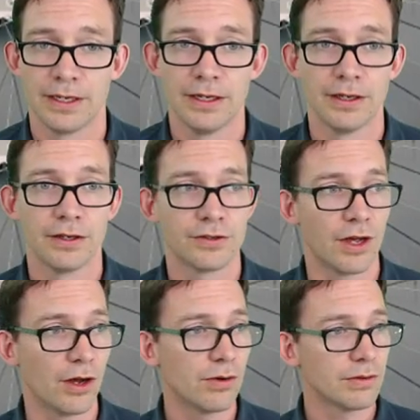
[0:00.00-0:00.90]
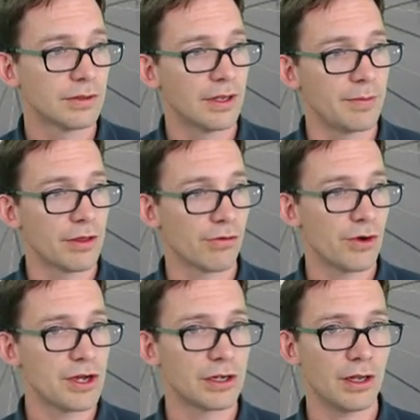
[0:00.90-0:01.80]
So, let me throw you a
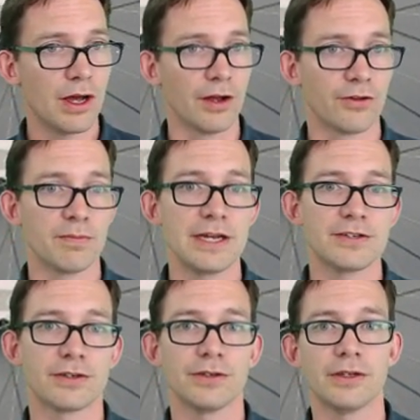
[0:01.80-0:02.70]
clause. The bicycle